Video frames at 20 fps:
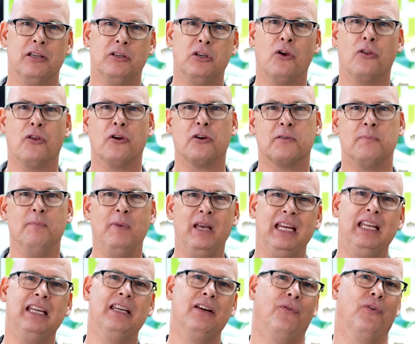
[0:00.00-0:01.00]
So there's
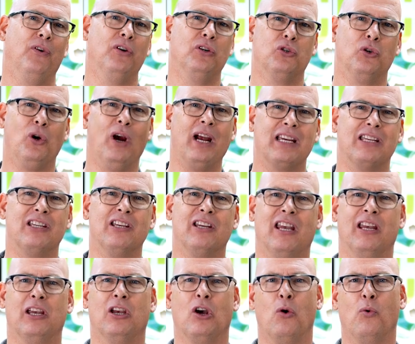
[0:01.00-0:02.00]
many different trikes you
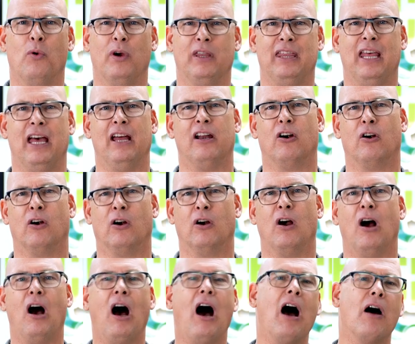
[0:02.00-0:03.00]
can go with that
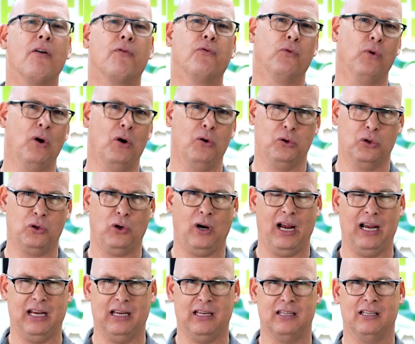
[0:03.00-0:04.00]
are off-road
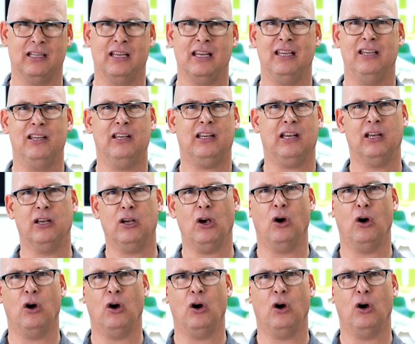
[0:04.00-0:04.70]
trikes. You can